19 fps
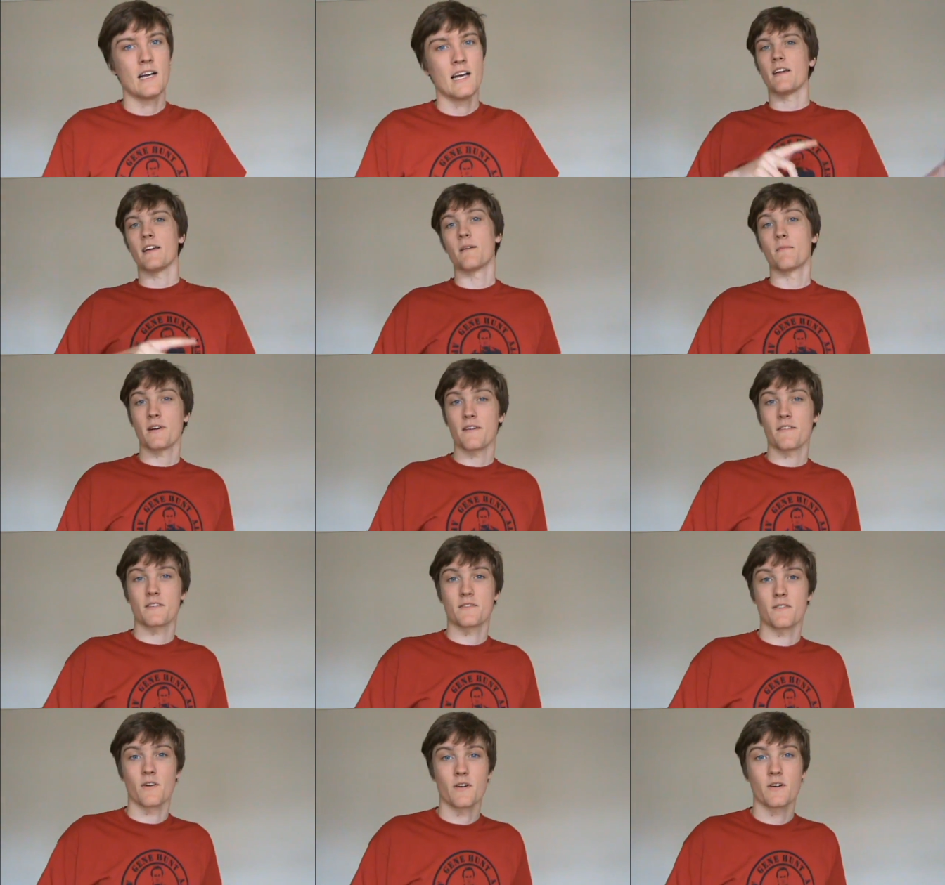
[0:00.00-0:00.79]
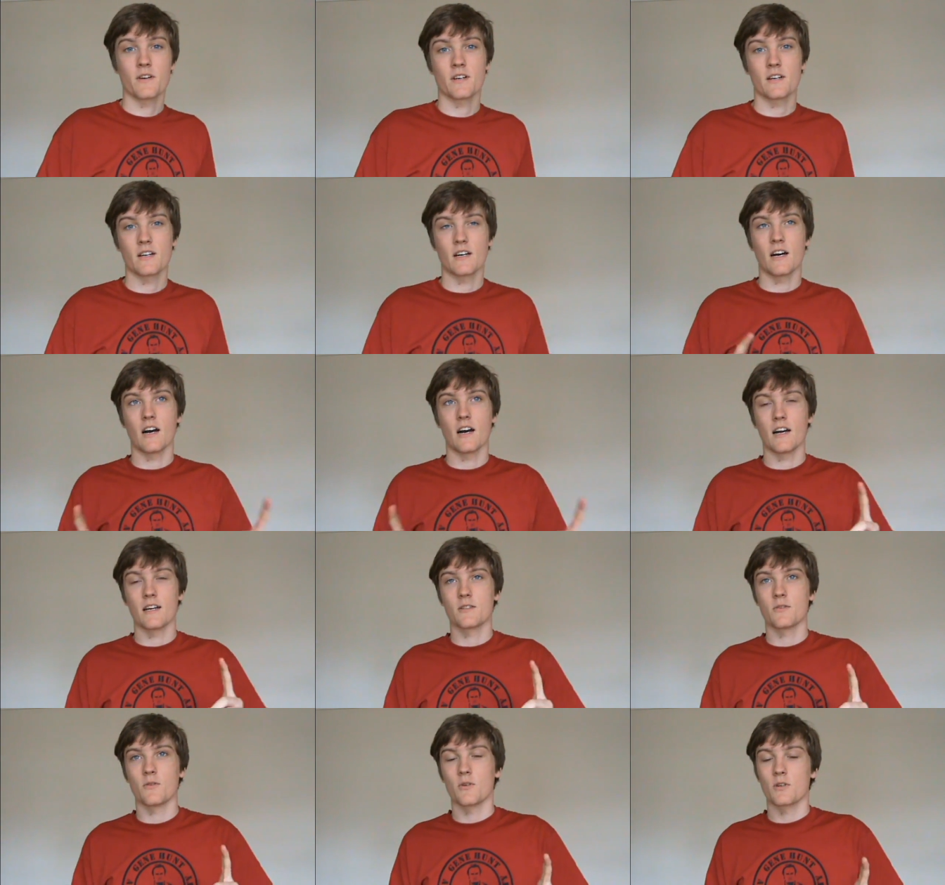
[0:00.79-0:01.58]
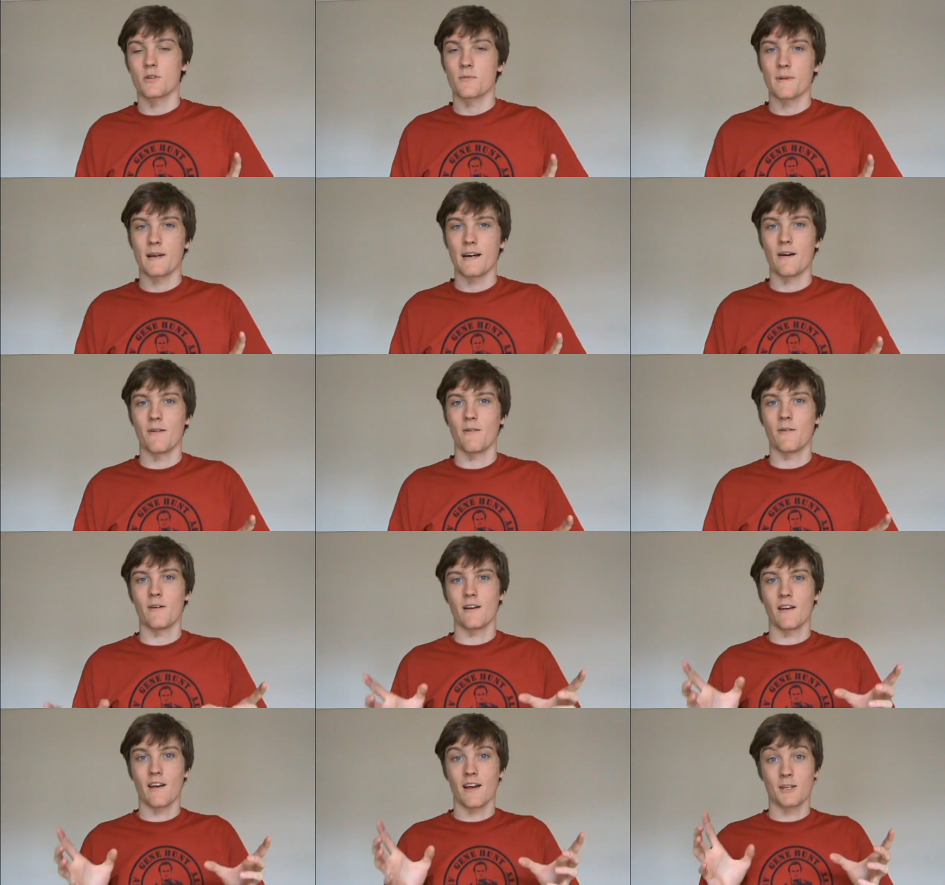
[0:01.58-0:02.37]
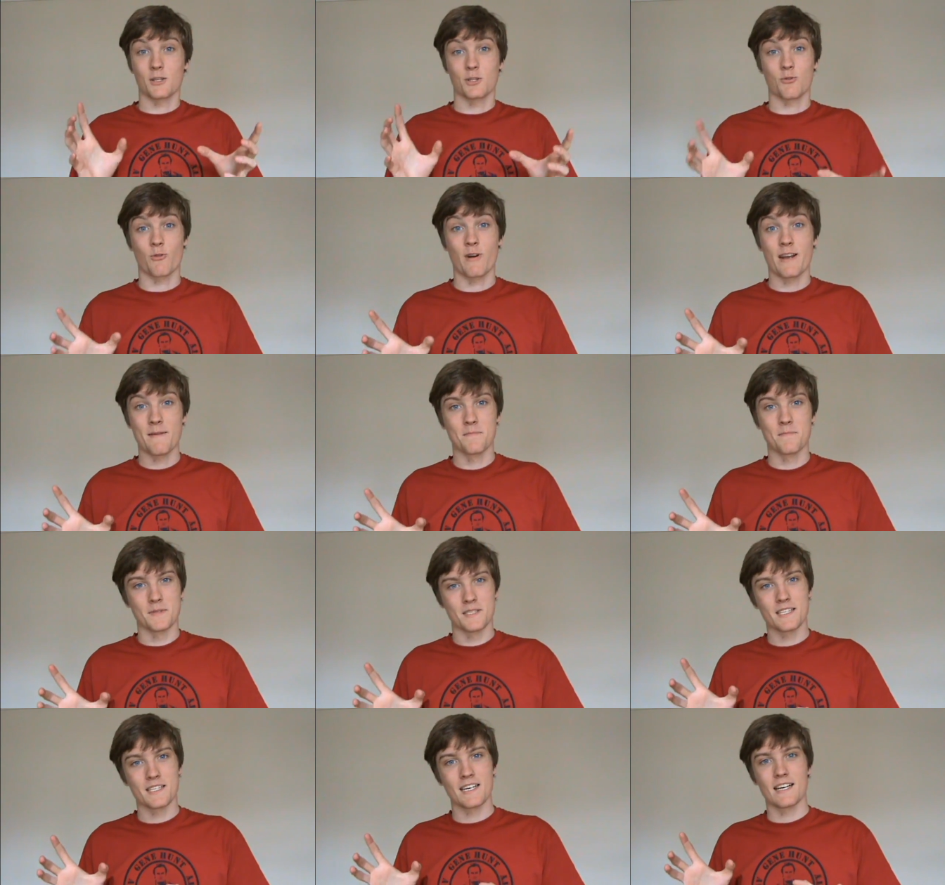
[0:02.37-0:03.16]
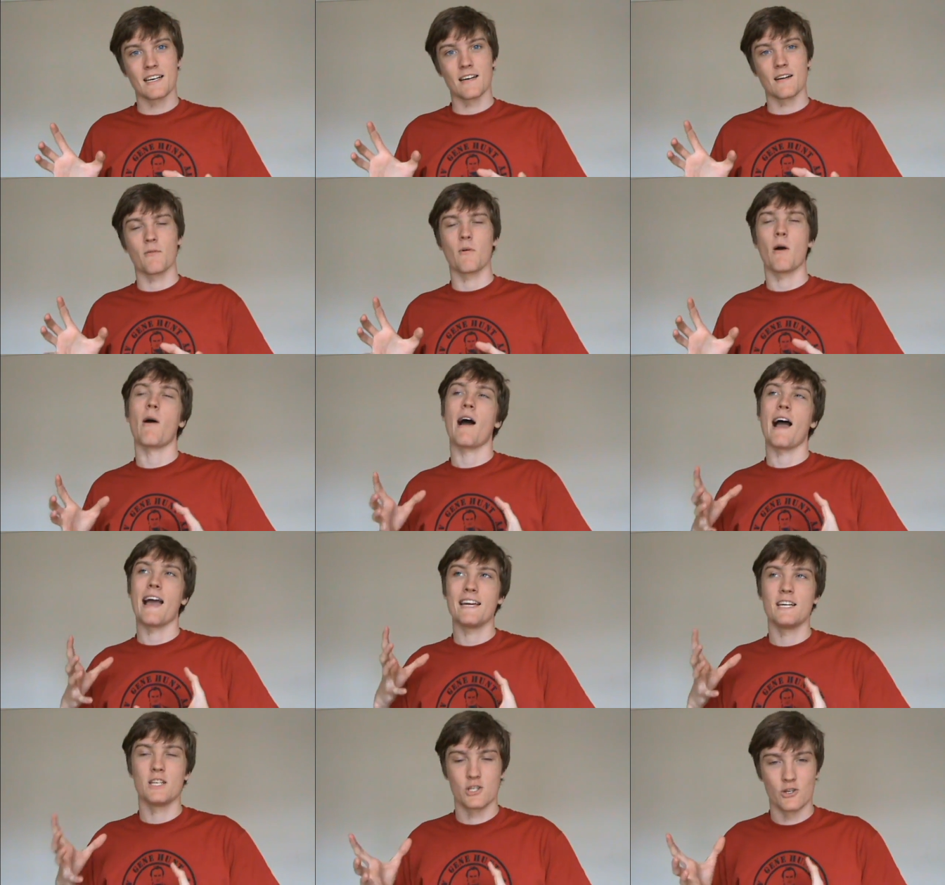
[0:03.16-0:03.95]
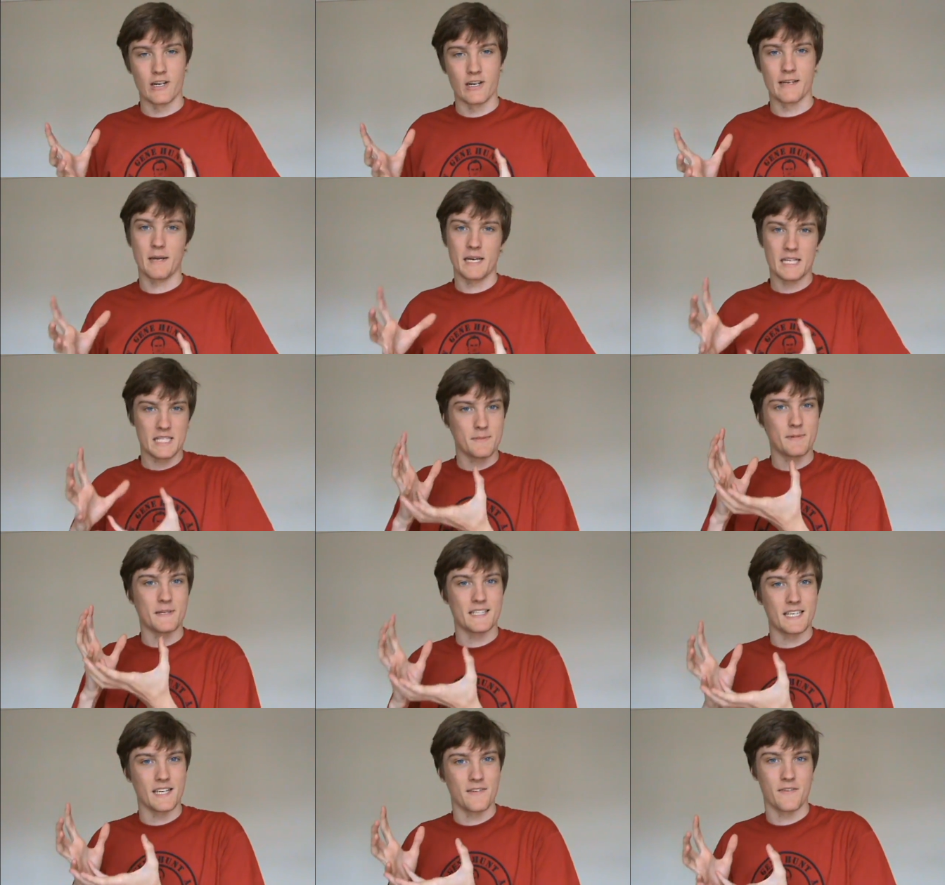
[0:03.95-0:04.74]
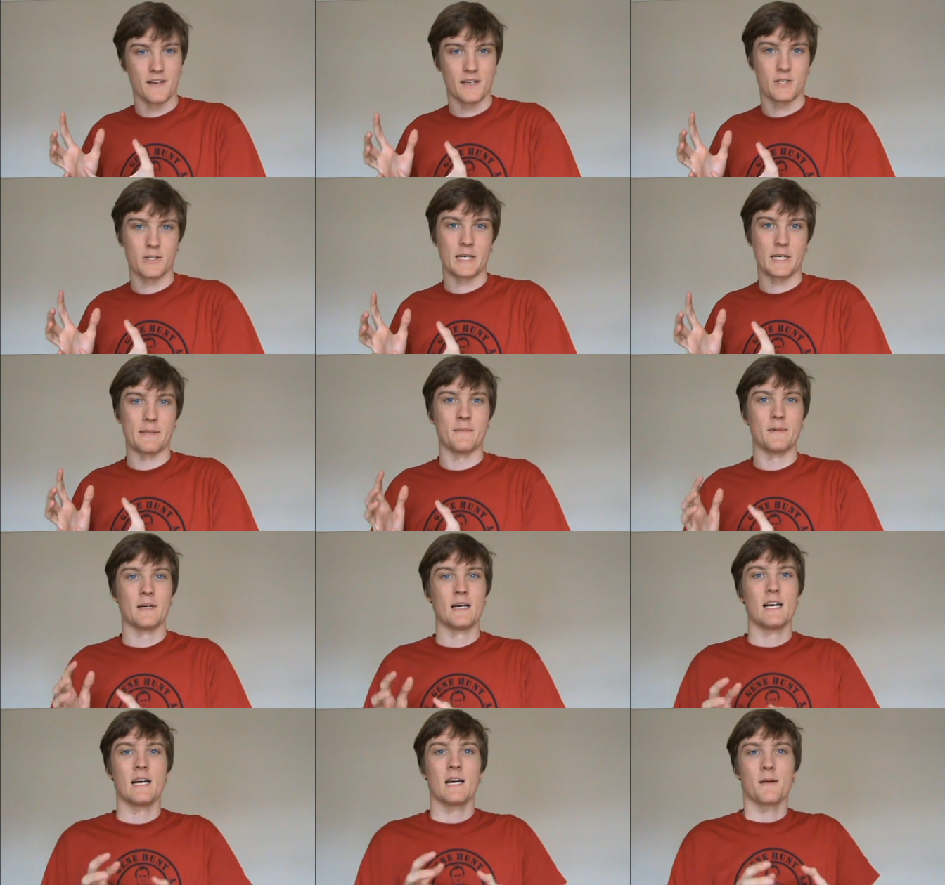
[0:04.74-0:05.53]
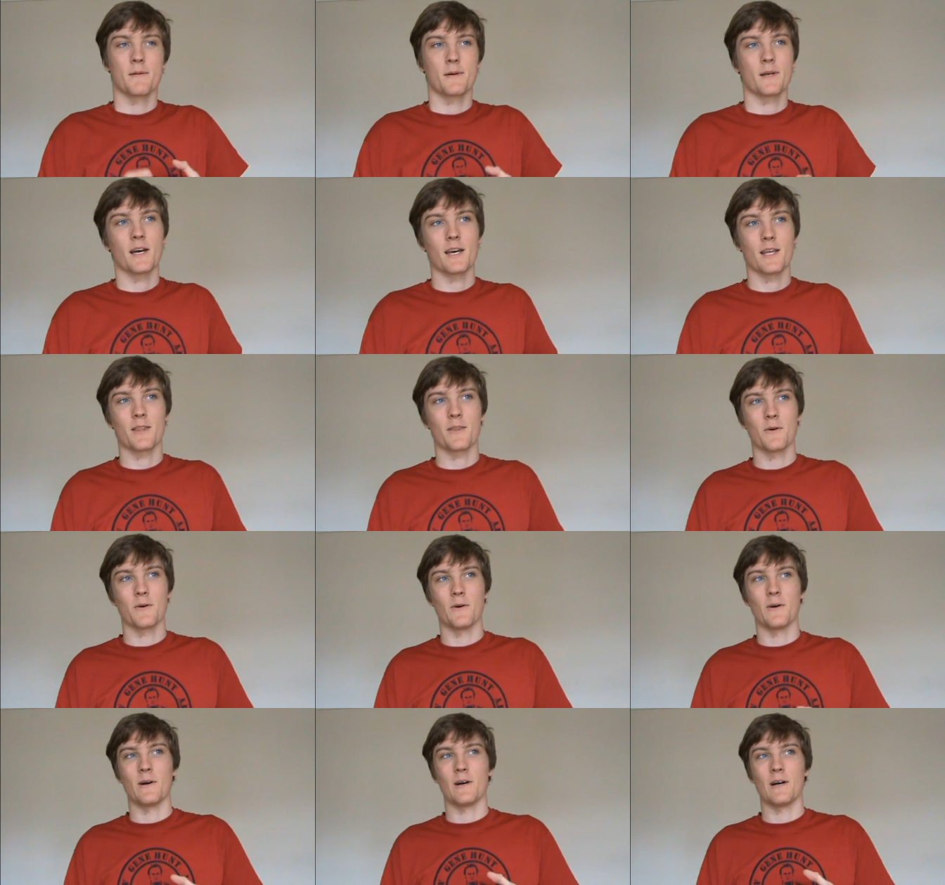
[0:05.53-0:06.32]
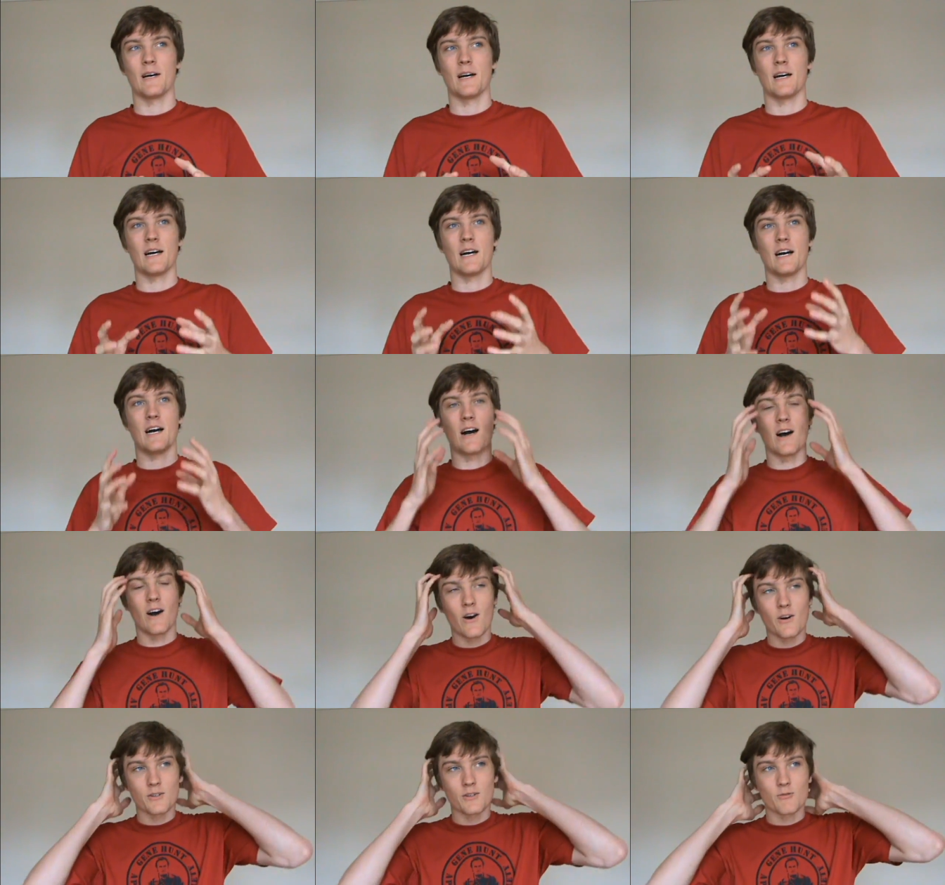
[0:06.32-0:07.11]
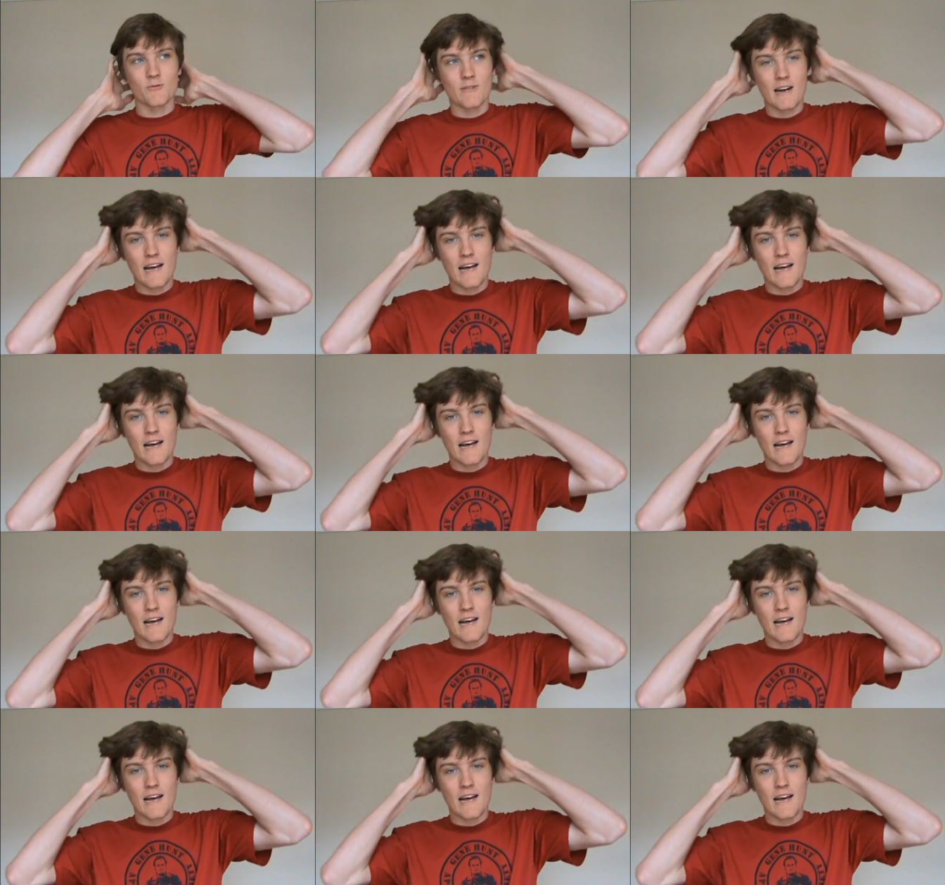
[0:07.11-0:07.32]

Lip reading: In a previous vlog I talked about like dreams, well a dream, a specific dream, but I thought I'd